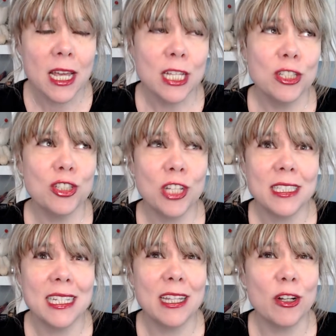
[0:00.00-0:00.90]

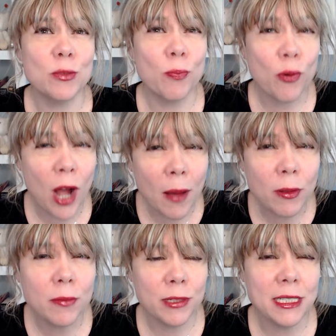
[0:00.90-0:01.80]
suggesting there is
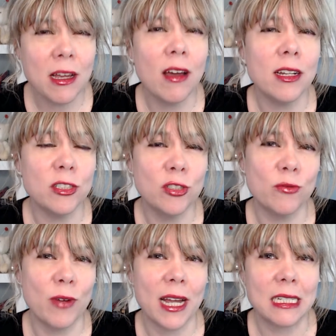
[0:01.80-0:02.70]
probably not a
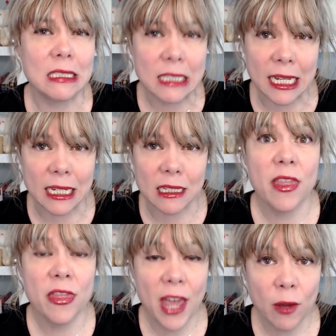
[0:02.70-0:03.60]
direct link.
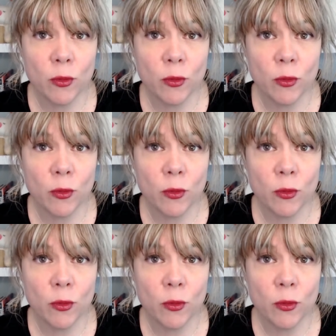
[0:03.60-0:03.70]
That